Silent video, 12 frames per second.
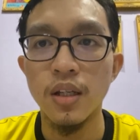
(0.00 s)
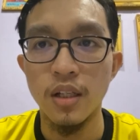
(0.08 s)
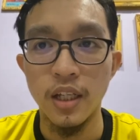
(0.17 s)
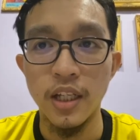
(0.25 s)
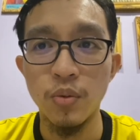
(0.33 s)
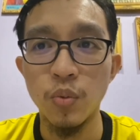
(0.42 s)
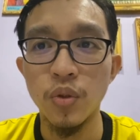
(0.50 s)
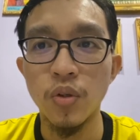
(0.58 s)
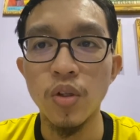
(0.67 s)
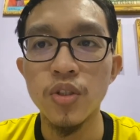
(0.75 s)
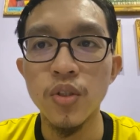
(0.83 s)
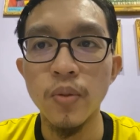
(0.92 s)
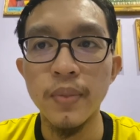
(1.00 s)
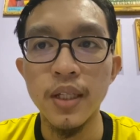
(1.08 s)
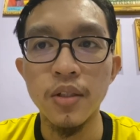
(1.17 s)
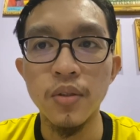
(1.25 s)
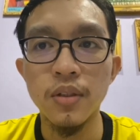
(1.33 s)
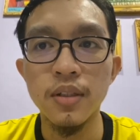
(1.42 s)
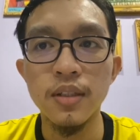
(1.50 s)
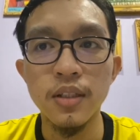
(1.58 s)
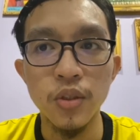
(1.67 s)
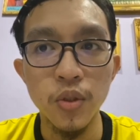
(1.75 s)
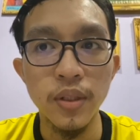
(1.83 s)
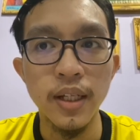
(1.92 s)
It would also be a
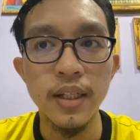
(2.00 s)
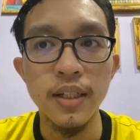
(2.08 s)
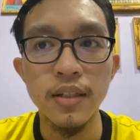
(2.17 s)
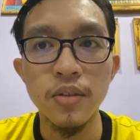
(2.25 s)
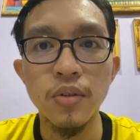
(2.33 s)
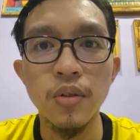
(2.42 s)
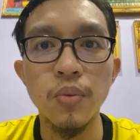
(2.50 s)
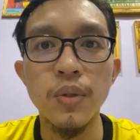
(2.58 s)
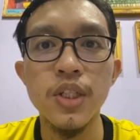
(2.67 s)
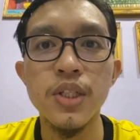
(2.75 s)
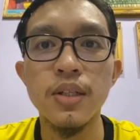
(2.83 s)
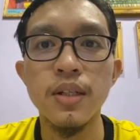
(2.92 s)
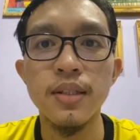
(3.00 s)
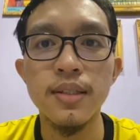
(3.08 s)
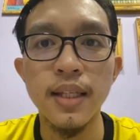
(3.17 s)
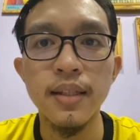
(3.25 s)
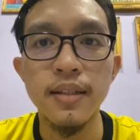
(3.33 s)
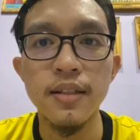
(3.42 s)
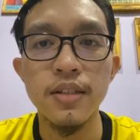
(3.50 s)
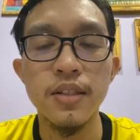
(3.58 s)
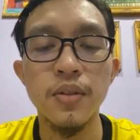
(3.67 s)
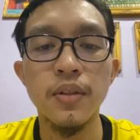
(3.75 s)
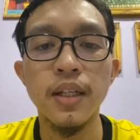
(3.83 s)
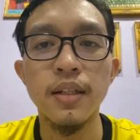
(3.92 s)
good idea to know which centers
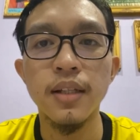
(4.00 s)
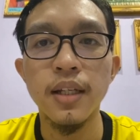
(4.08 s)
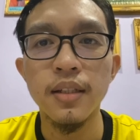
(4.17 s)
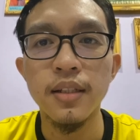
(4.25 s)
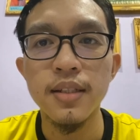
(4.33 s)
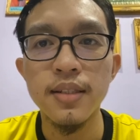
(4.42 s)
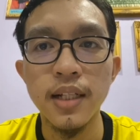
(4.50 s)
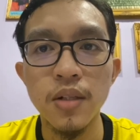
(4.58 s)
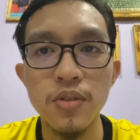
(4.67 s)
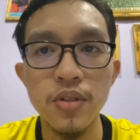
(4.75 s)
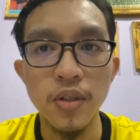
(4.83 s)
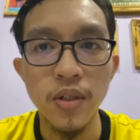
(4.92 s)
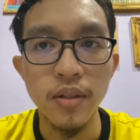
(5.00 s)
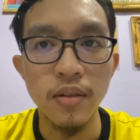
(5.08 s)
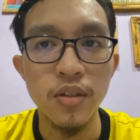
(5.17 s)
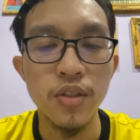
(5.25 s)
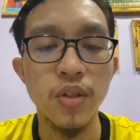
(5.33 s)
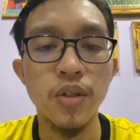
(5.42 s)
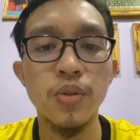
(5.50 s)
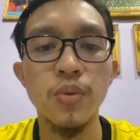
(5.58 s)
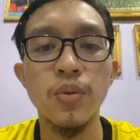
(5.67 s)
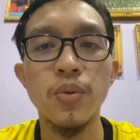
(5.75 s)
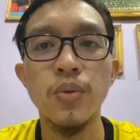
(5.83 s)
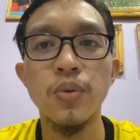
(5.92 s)
you can get discounts on, so
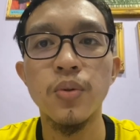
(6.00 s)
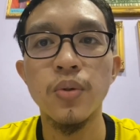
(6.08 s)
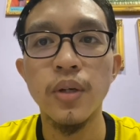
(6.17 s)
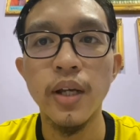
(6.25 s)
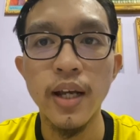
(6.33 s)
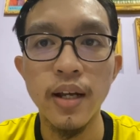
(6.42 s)
you